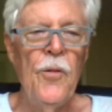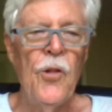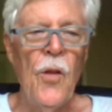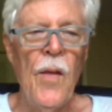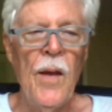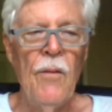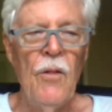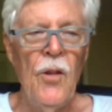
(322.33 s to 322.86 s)

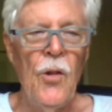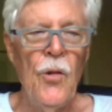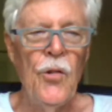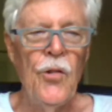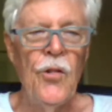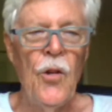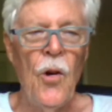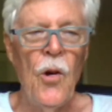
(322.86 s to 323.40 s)
So they have a little
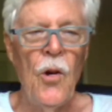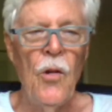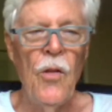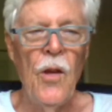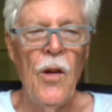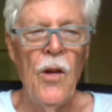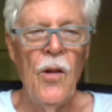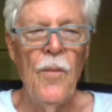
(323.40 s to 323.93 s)
star
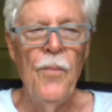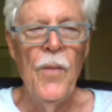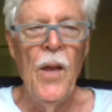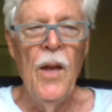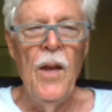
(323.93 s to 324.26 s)
there.